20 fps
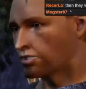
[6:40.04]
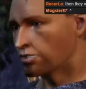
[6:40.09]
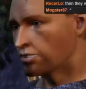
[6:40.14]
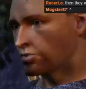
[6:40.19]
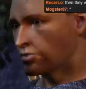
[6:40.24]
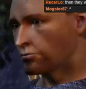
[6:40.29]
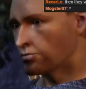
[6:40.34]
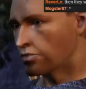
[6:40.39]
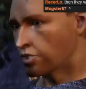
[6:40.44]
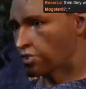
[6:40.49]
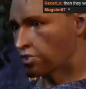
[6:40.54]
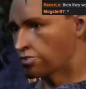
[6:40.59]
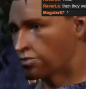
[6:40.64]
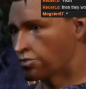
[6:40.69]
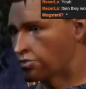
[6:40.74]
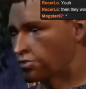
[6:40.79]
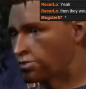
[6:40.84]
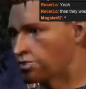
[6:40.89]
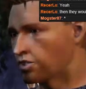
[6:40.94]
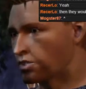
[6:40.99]
I guess we better
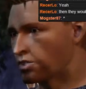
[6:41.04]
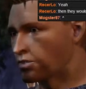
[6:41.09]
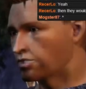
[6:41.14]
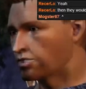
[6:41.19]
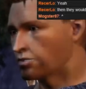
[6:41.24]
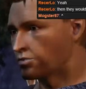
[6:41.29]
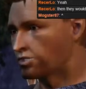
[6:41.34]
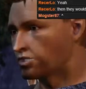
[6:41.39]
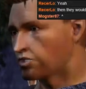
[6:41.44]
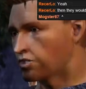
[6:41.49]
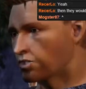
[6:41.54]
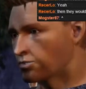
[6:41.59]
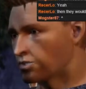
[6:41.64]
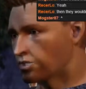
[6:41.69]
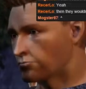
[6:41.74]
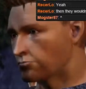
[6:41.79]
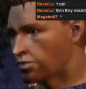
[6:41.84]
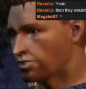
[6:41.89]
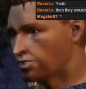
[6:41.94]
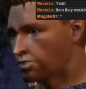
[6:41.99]
get used to the idea
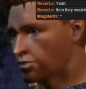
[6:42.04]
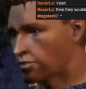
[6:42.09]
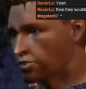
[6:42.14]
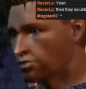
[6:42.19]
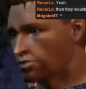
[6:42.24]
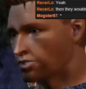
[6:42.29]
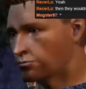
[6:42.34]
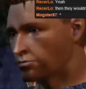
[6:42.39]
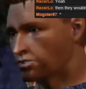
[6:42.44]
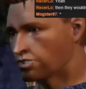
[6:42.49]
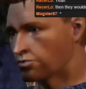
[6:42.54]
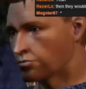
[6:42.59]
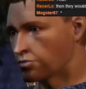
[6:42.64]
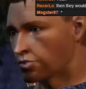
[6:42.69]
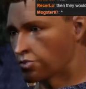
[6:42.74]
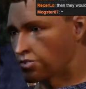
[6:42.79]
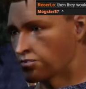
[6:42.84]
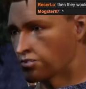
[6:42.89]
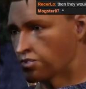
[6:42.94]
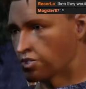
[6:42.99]
that there might only be
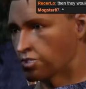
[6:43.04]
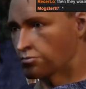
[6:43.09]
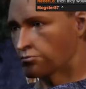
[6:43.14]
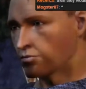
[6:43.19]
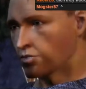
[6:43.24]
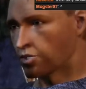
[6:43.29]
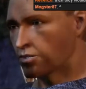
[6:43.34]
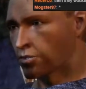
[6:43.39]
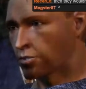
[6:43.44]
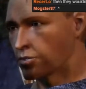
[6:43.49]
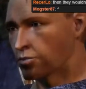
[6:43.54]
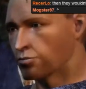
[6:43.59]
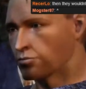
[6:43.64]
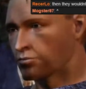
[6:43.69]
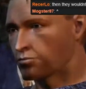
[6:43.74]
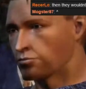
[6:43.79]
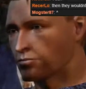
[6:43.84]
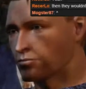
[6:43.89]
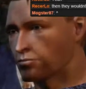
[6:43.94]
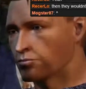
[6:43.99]
2 of us for now.
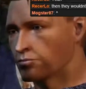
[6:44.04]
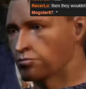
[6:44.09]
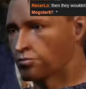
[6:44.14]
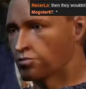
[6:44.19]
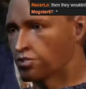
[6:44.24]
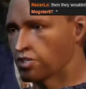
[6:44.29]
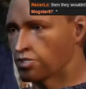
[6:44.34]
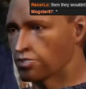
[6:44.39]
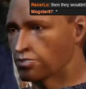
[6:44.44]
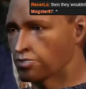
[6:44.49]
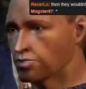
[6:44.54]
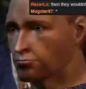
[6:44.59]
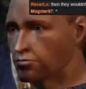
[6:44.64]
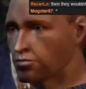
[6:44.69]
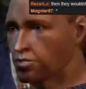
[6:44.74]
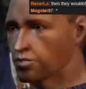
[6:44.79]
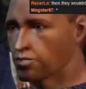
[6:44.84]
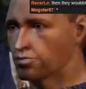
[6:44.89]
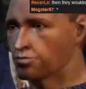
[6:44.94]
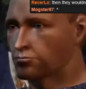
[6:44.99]

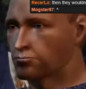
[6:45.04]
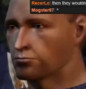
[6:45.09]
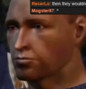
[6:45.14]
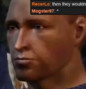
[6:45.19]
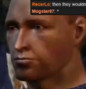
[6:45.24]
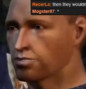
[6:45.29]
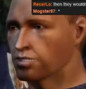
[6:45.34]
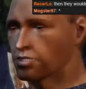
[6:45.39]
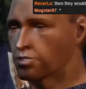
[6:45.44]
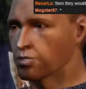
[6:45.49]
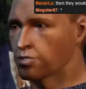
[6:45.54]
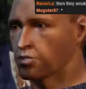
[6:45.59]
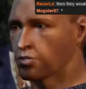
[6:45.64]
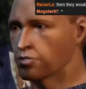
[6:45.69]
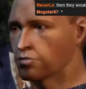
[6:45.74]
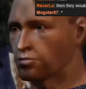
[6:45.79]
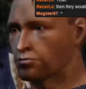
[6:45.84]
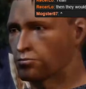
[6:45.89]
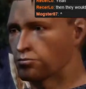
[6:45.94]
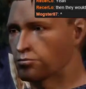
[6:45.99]
Until more come from
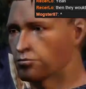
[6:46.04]
elsewhere.